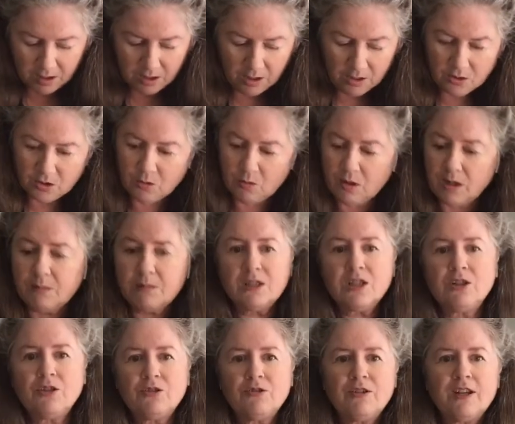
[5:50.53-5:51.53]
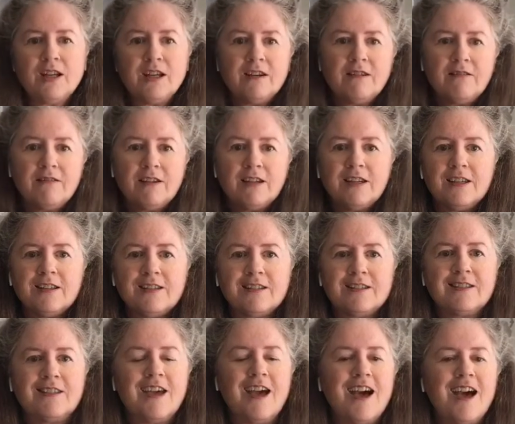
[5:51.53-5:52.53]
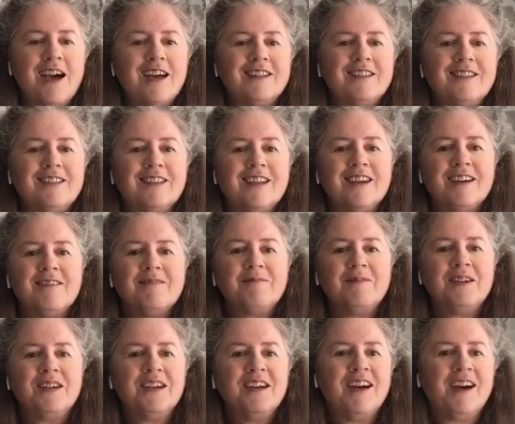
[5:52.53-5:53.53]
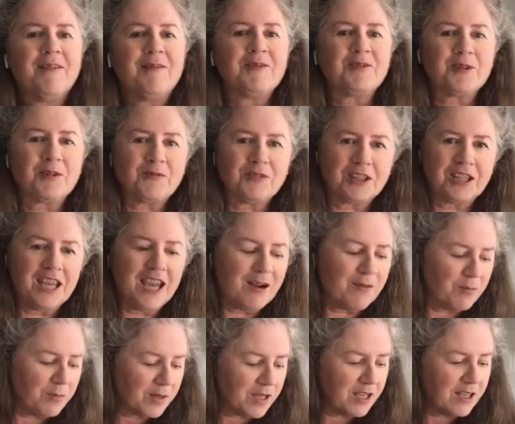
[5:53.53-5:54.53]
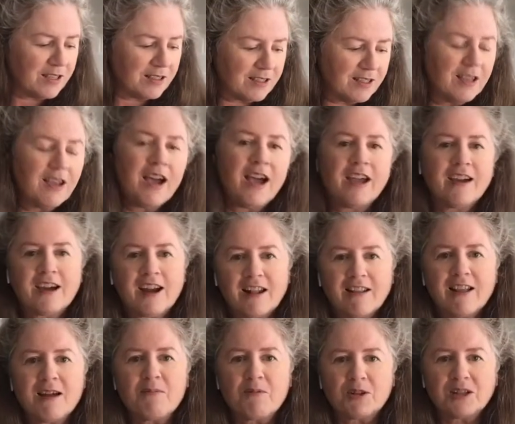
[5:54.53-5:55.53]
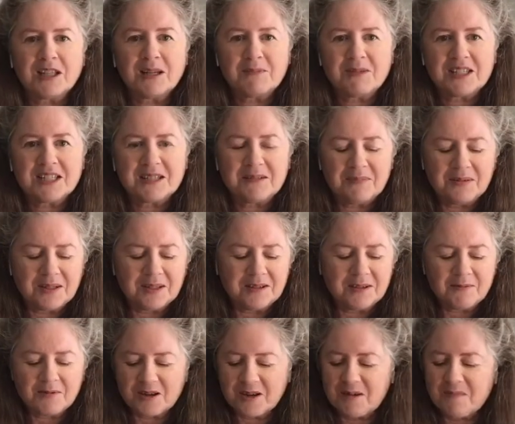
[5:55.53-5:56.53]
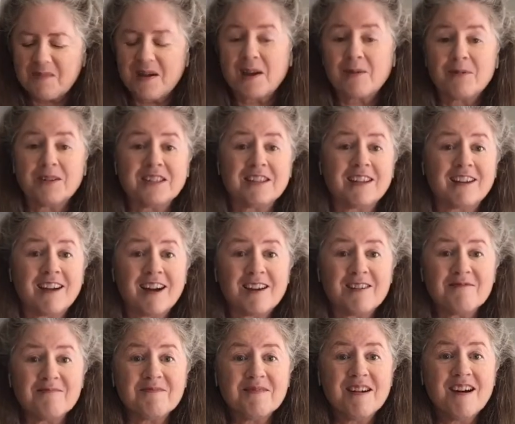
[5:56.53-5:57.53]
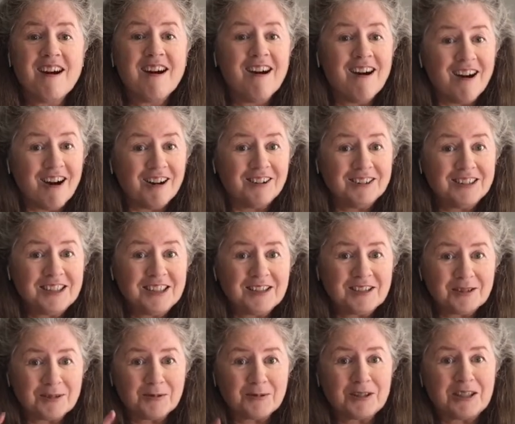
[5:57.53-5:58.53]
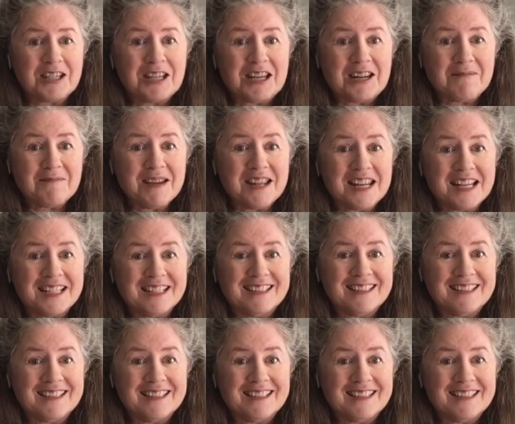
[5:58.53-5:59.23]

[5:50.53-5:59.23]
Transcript: So what I'm going to do now is that I'm going to drop the camera because I got a lot more lemons to peel. I'm going to come back once I got them all done. So we'll see you in a minute.